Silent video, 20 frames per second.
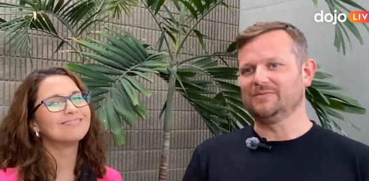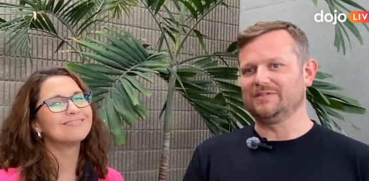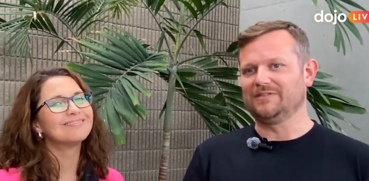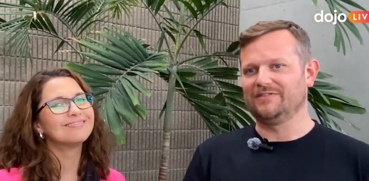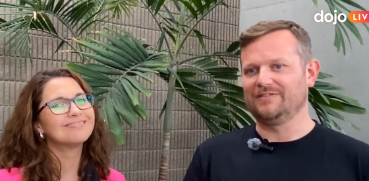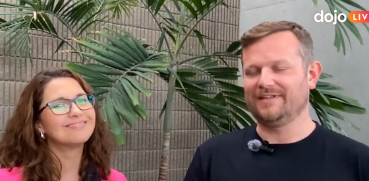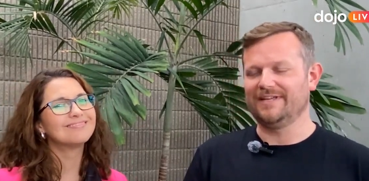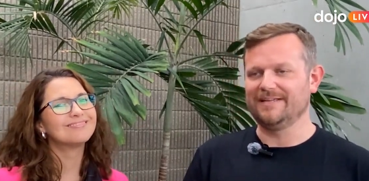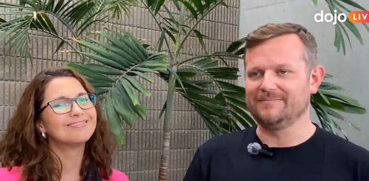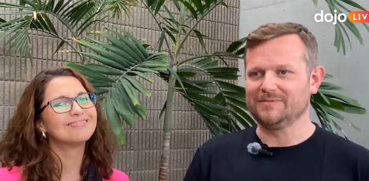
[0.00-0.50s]
Speaker 1: to what
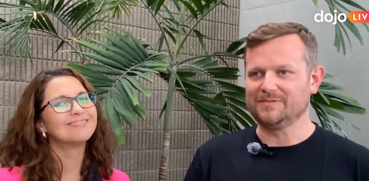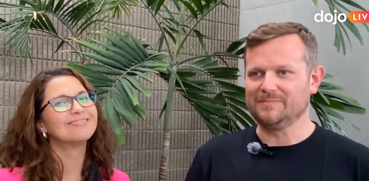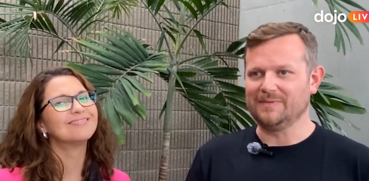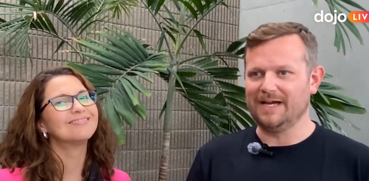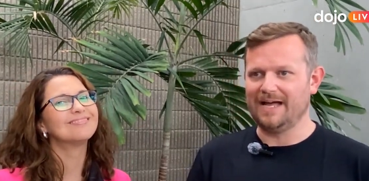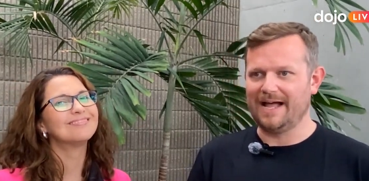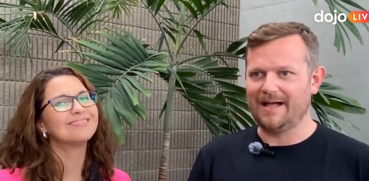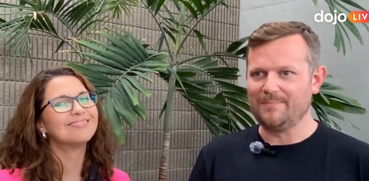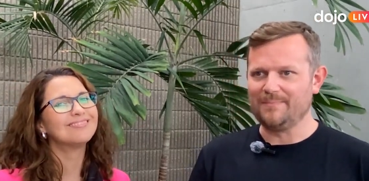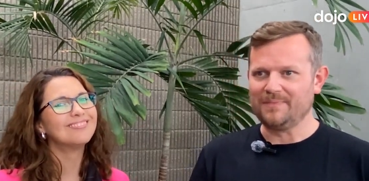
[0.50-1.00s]
the themes.
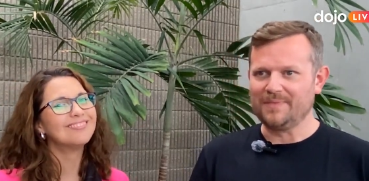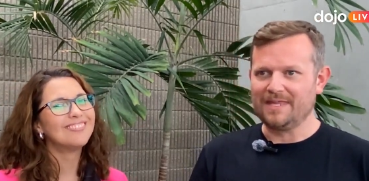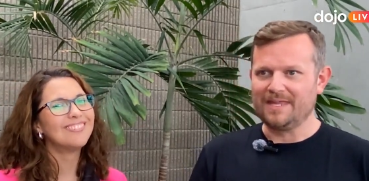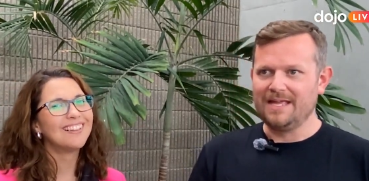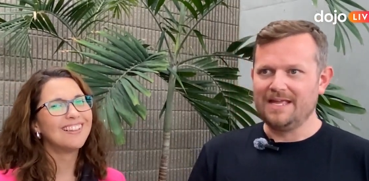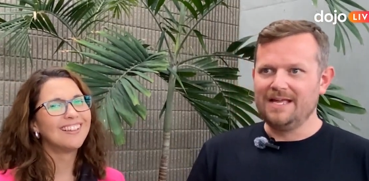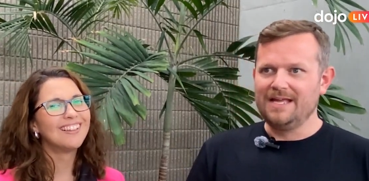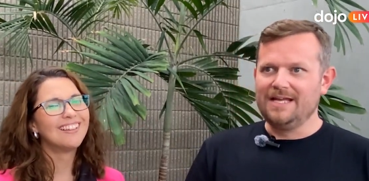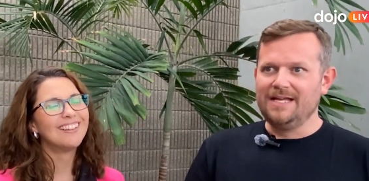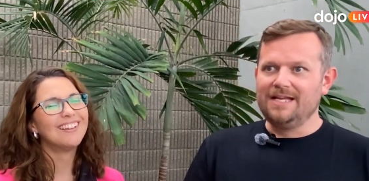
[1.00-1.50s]
But um,
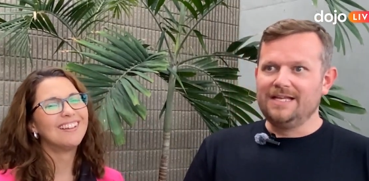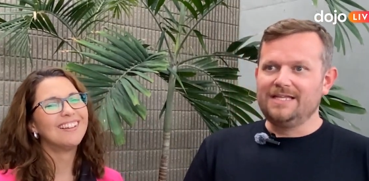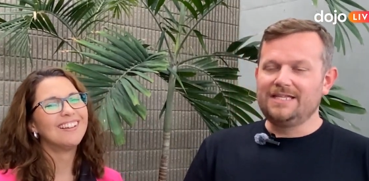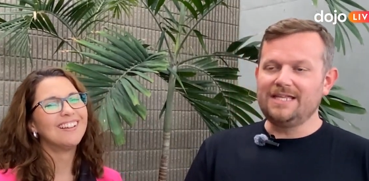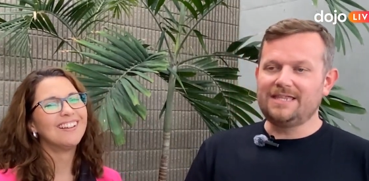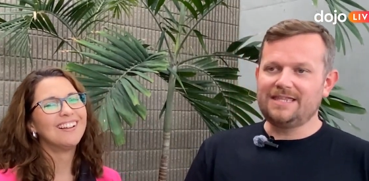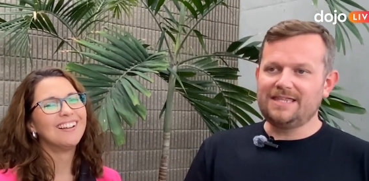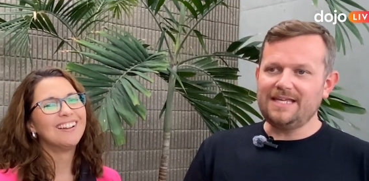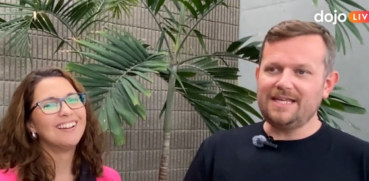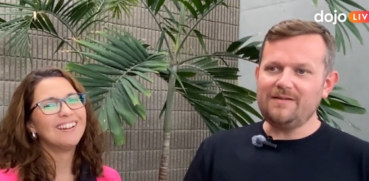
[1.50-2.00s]

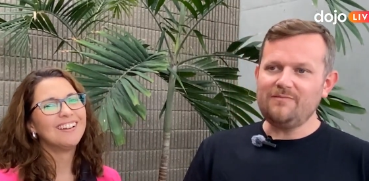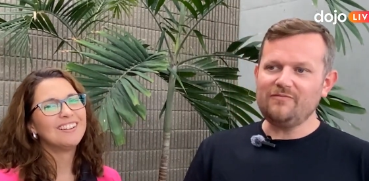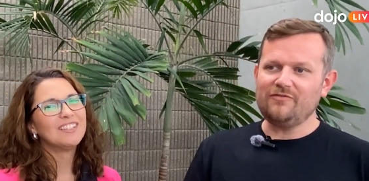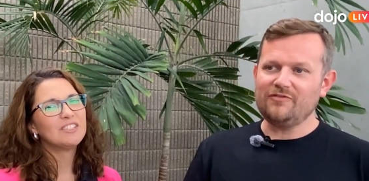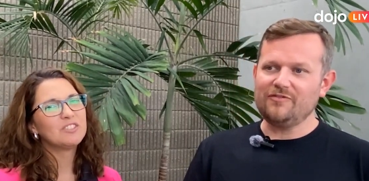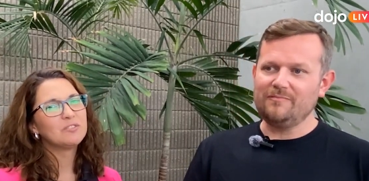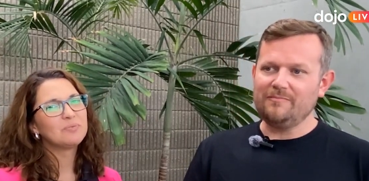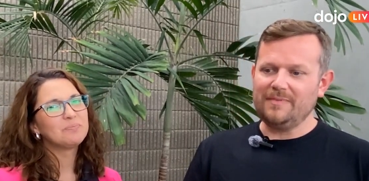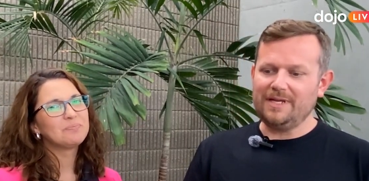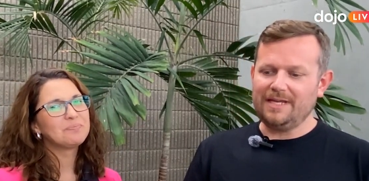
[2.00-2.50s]
the theme
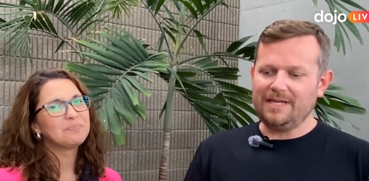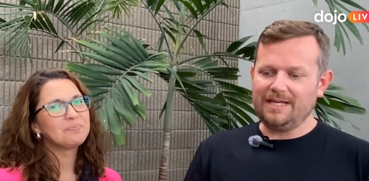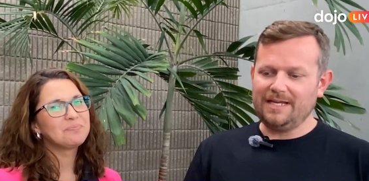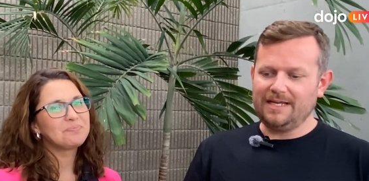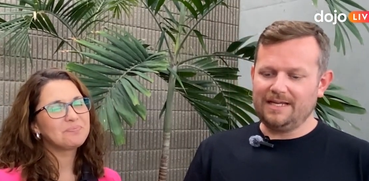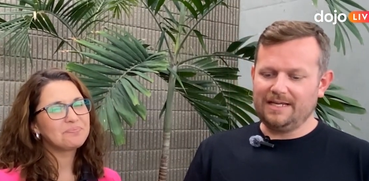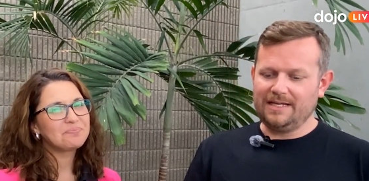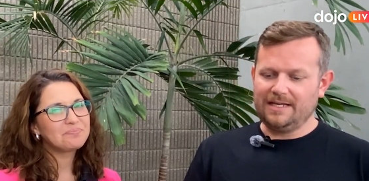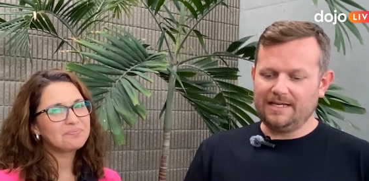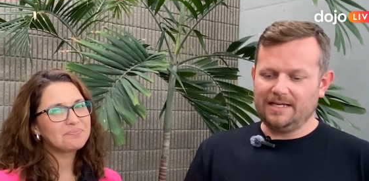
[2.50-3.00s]
for
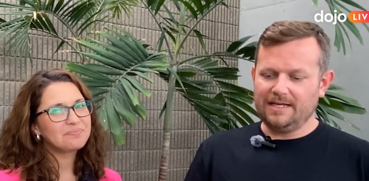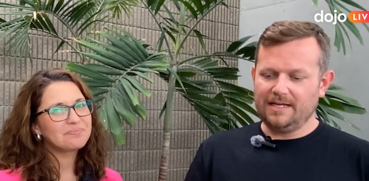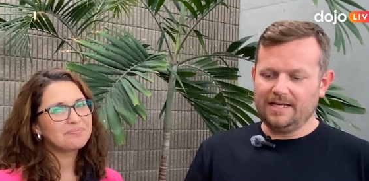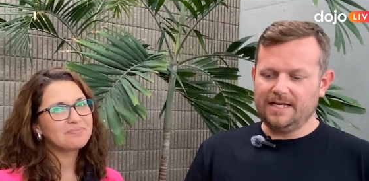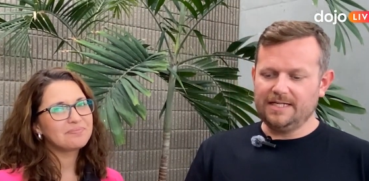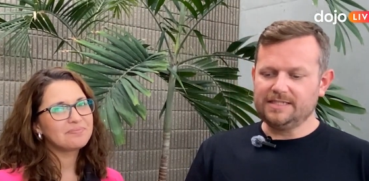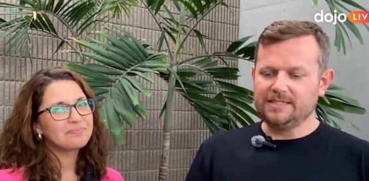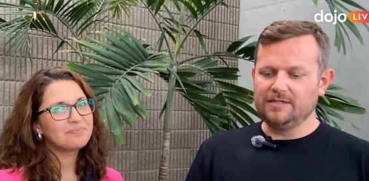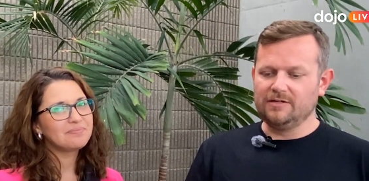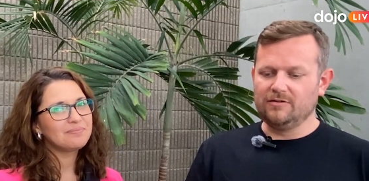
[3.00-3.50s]
me
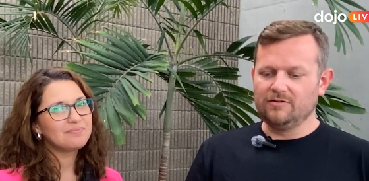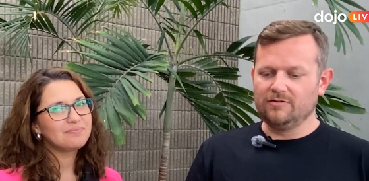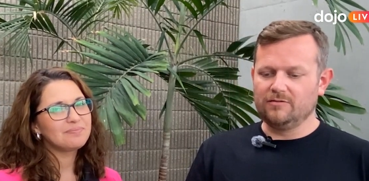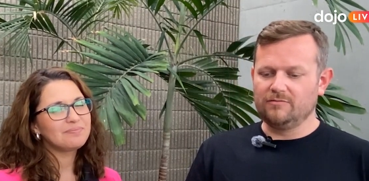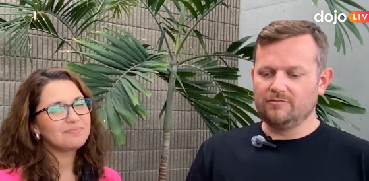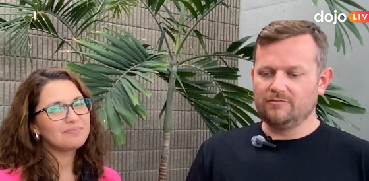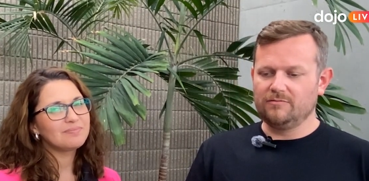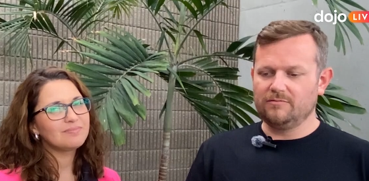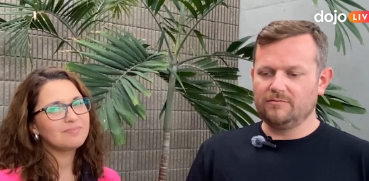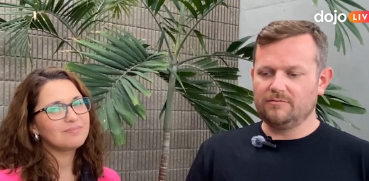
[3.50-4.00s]
is a
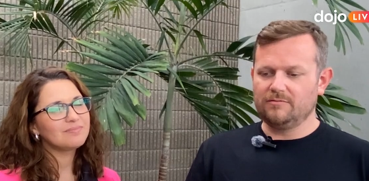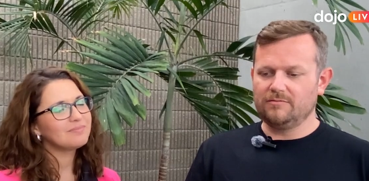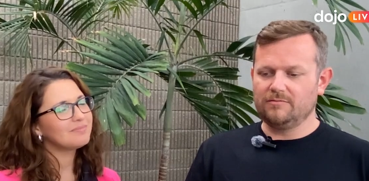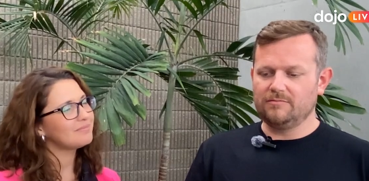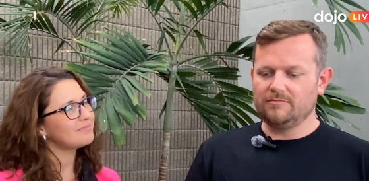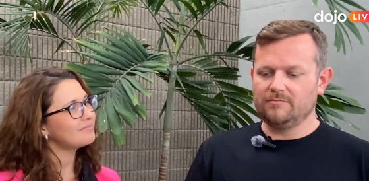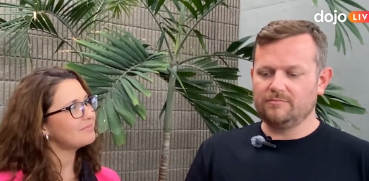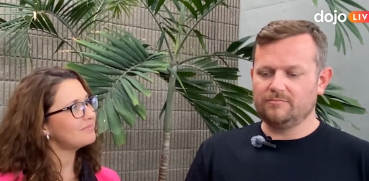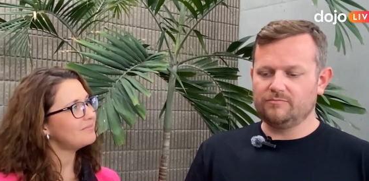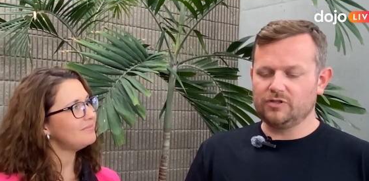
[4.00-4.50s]

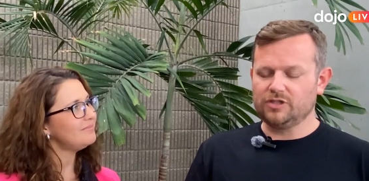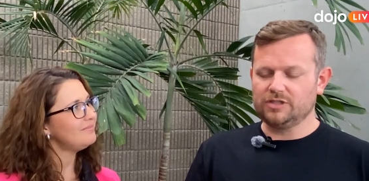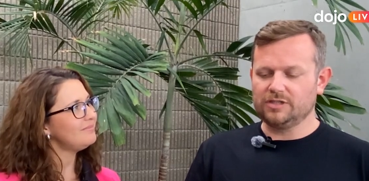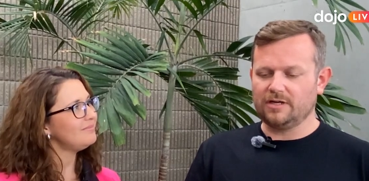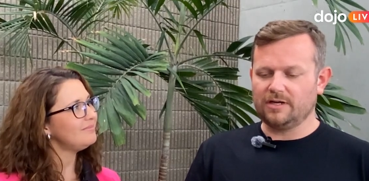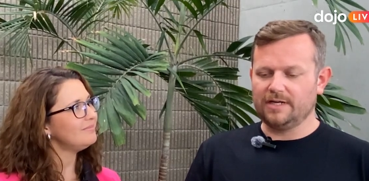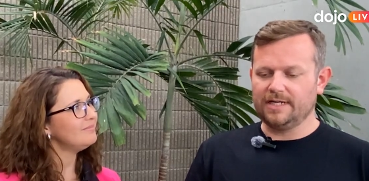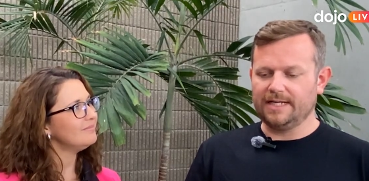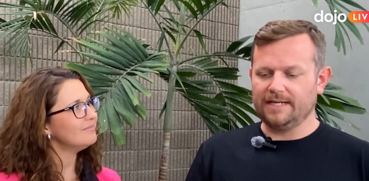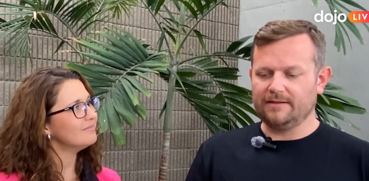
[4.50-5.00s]

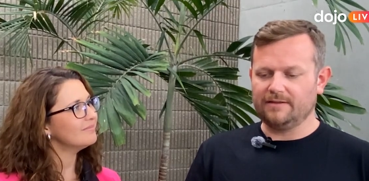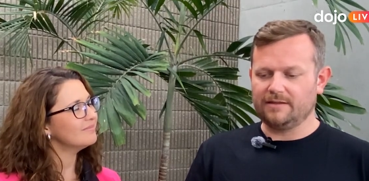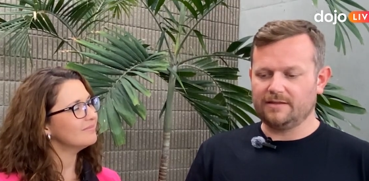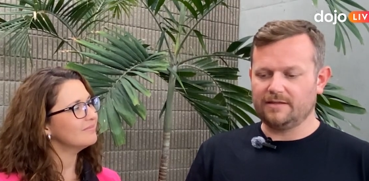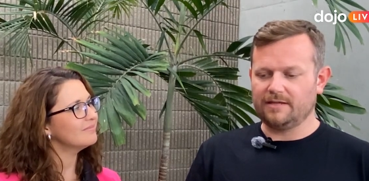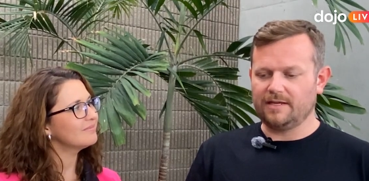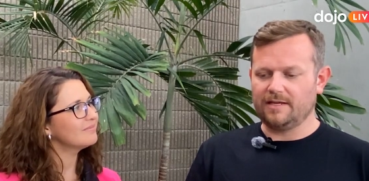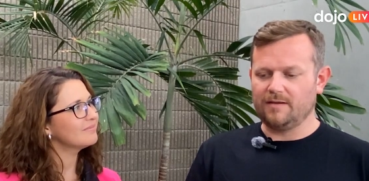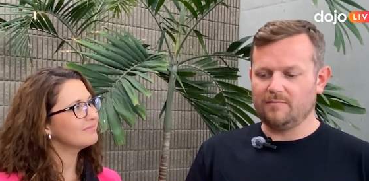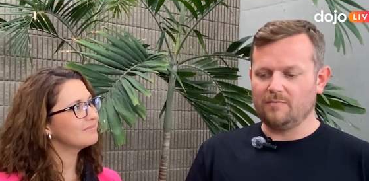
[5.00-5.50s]
presiding
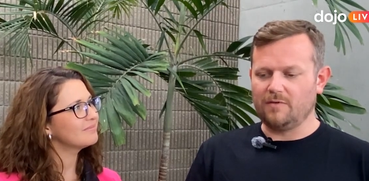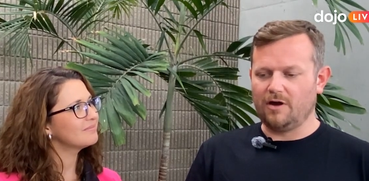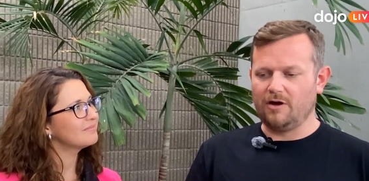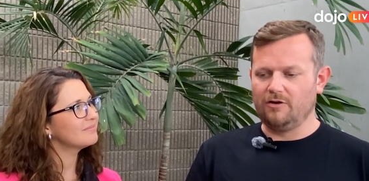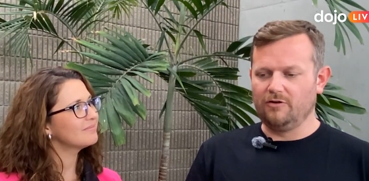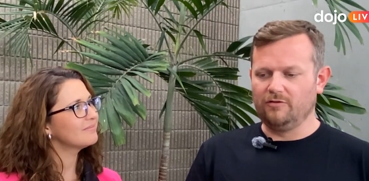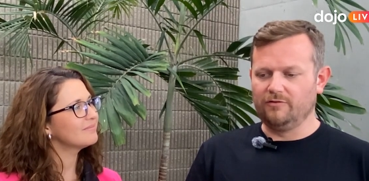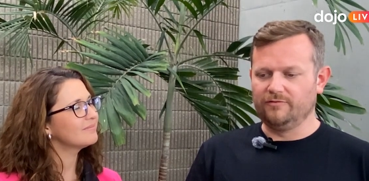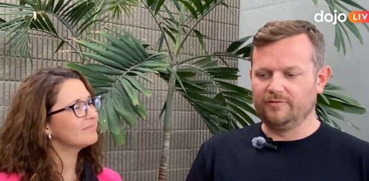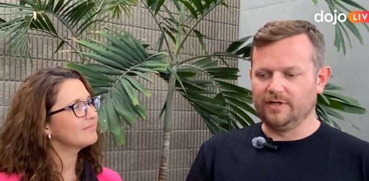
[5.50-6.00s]
theme
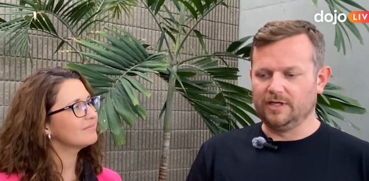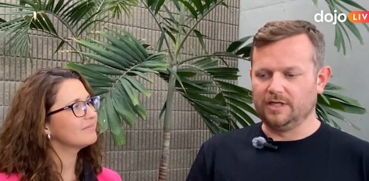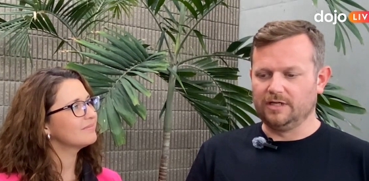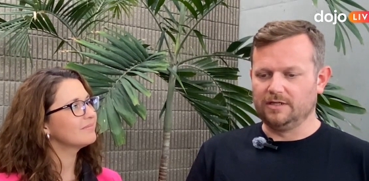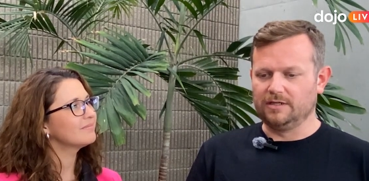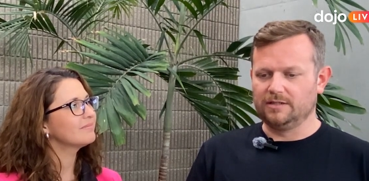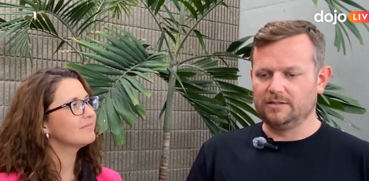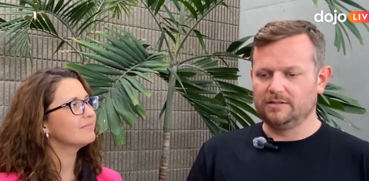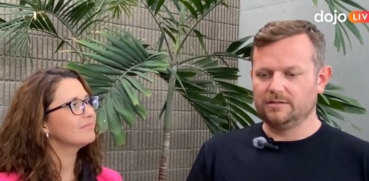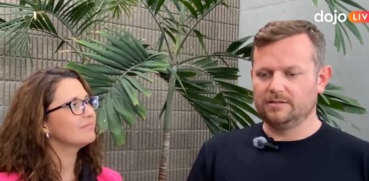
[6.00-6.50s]

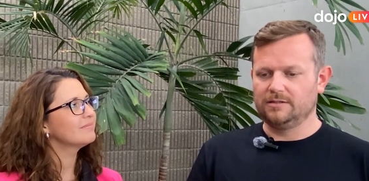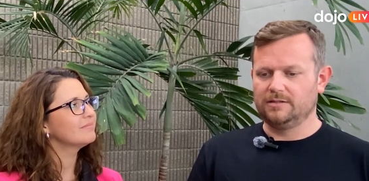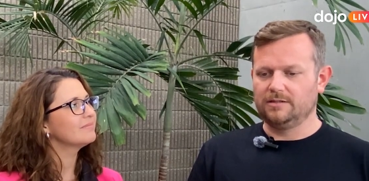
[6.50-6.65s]
over